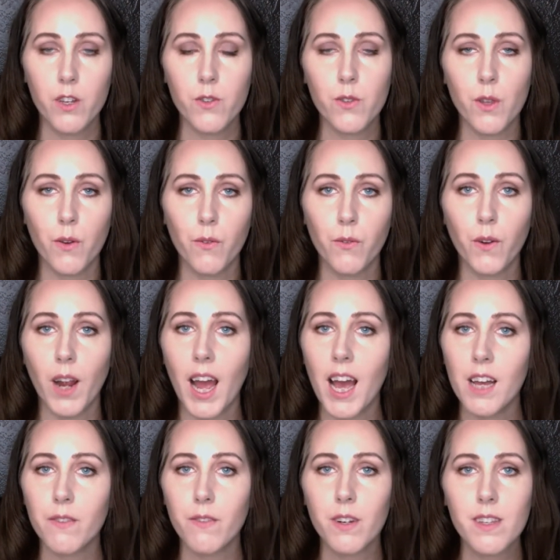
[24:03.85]
So for
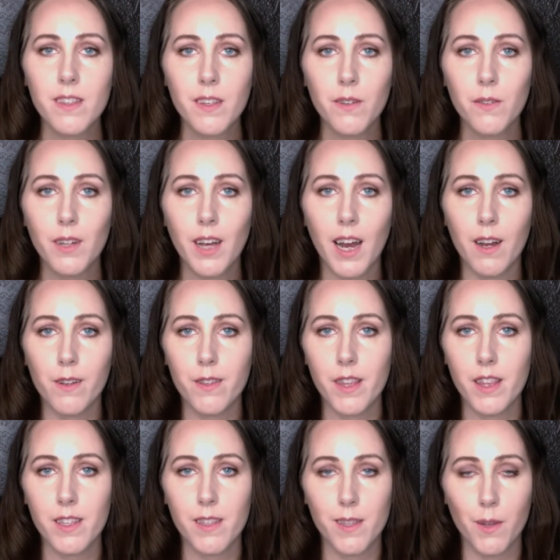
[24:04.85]
every single
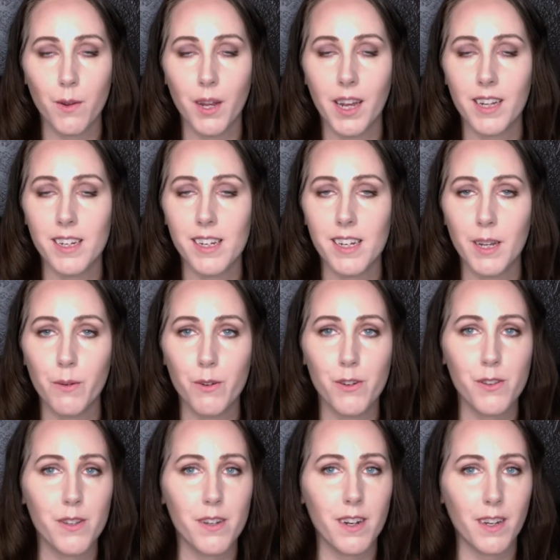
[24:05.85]
house of the zodiac, today we're
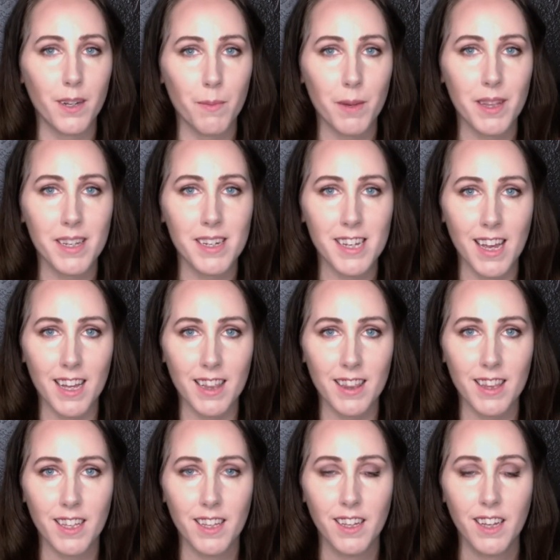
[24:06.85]
just talking about the
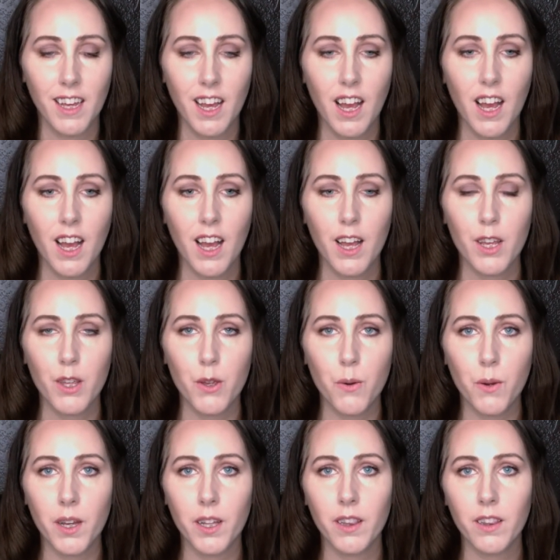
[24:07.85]
10th,
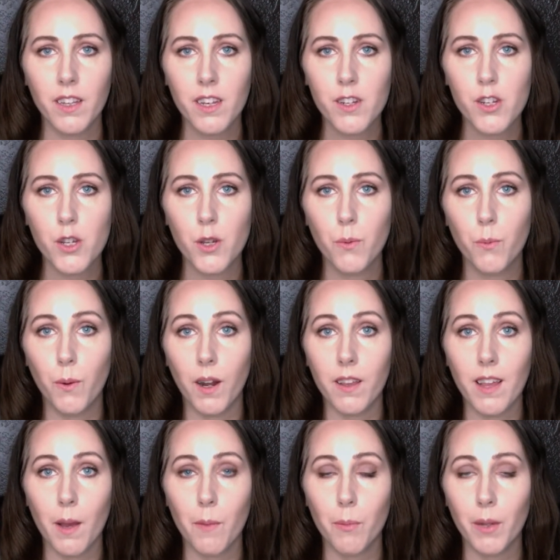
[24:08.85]
you can look to
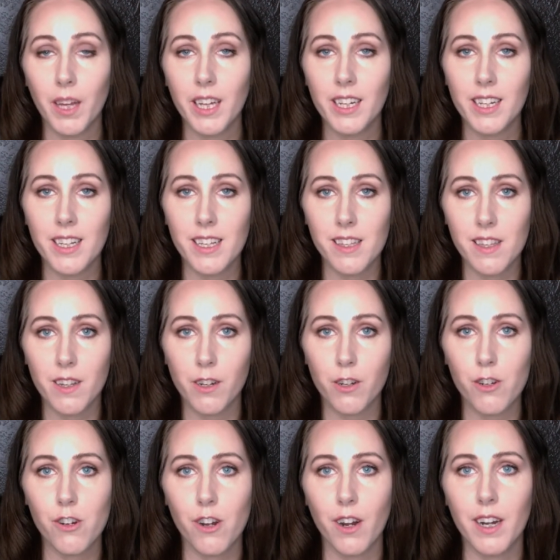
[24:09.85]
where that planet is in
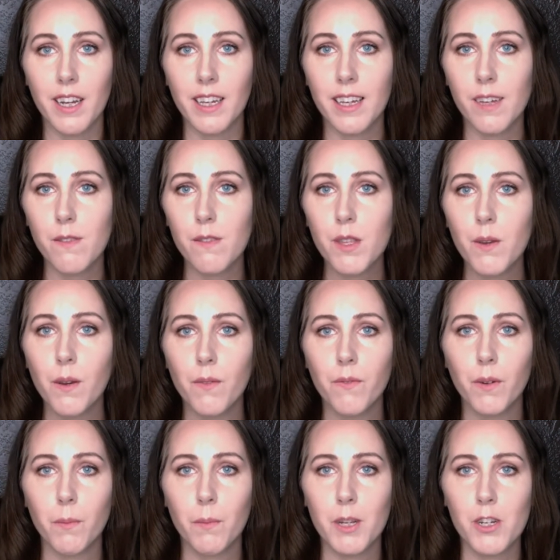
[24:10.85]
your chart, and it gives you
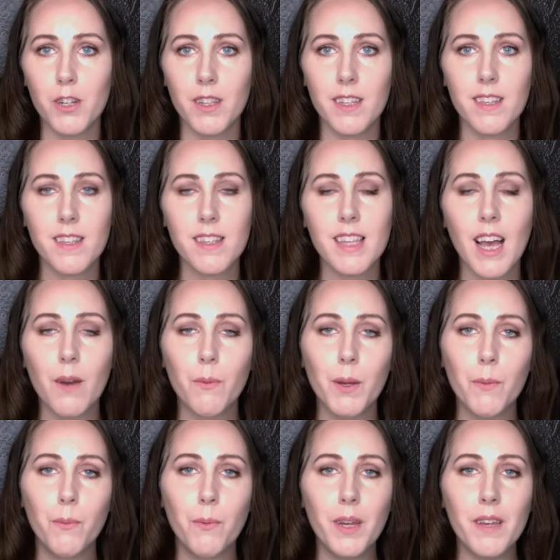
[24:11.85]
information. This is how
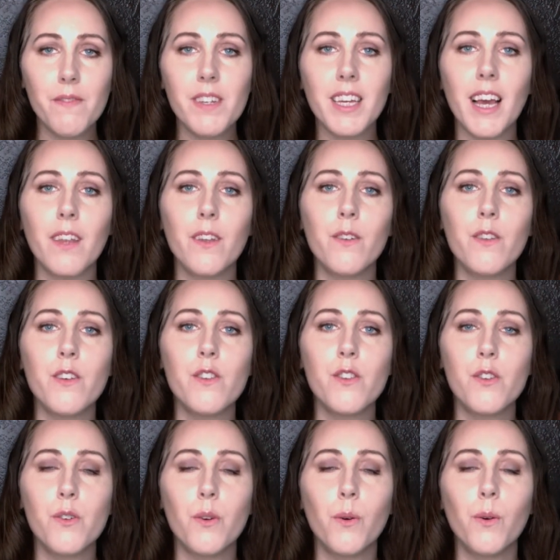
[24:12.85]
we weave together this
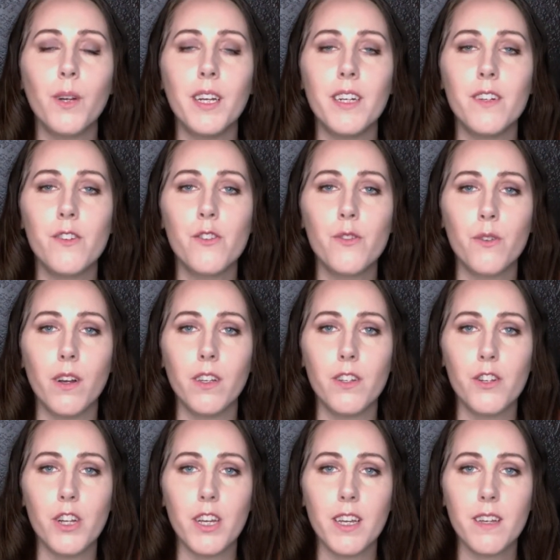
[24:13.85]
story in
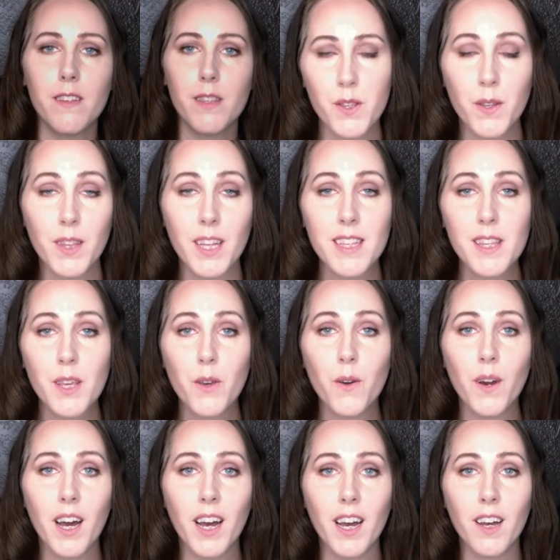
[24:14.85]
astrology. So let's say
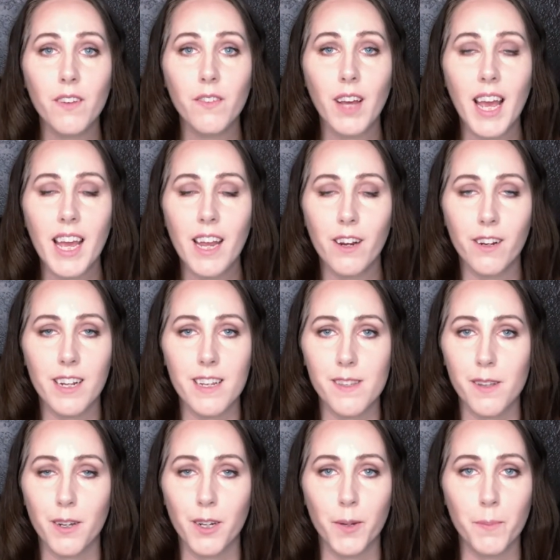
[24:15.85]
you have
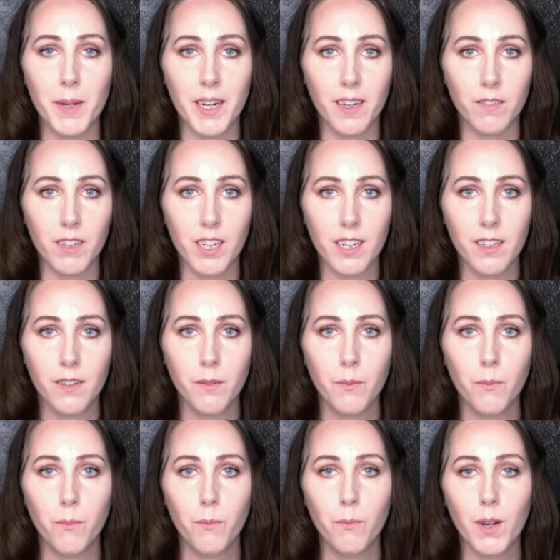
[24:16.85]
Aries on your midheaven.
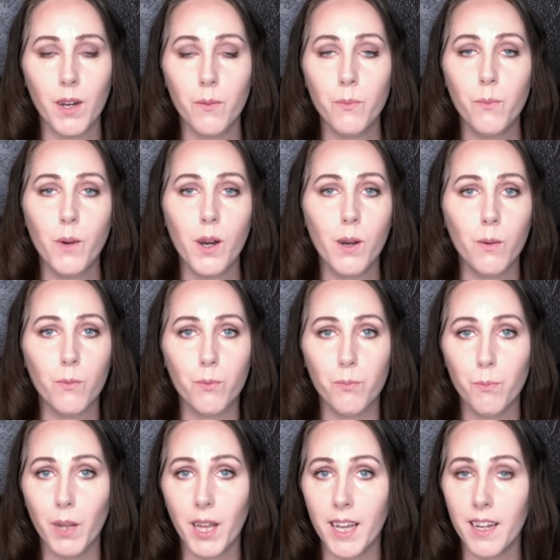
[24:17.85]
Well,
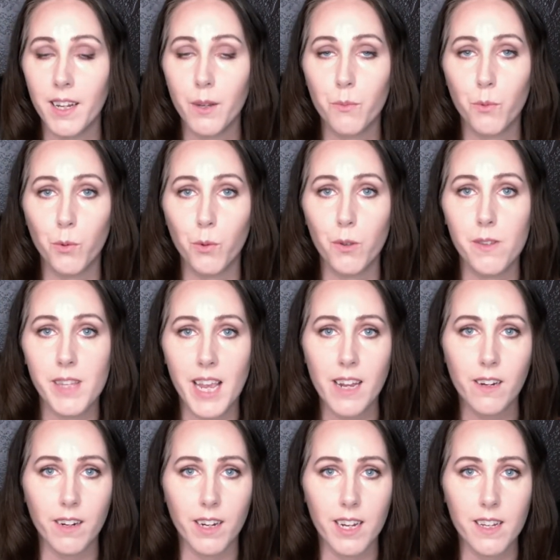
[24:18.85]
what planet rules
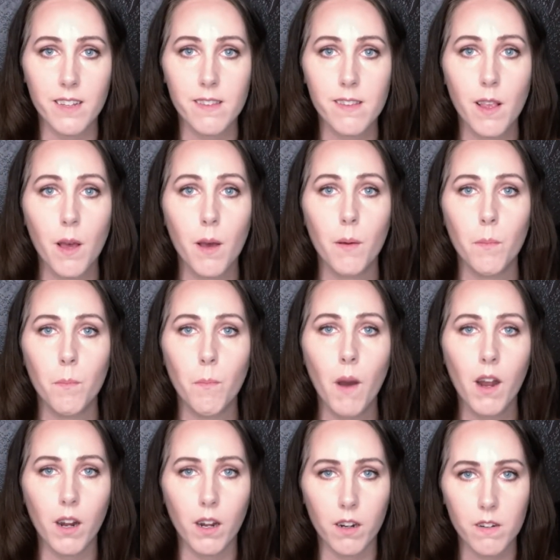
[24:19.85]
Aries?
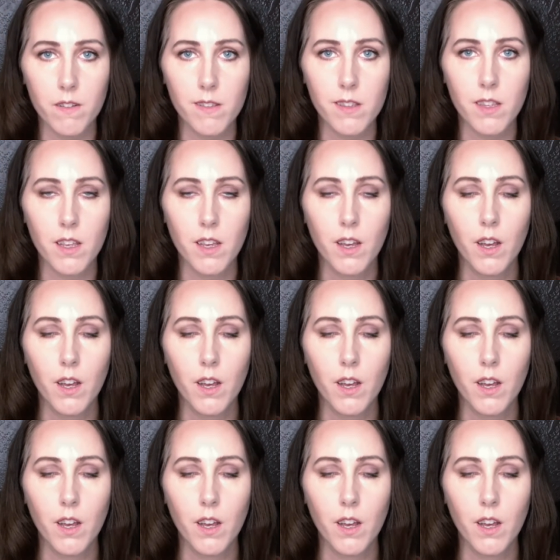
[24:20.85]
Mars.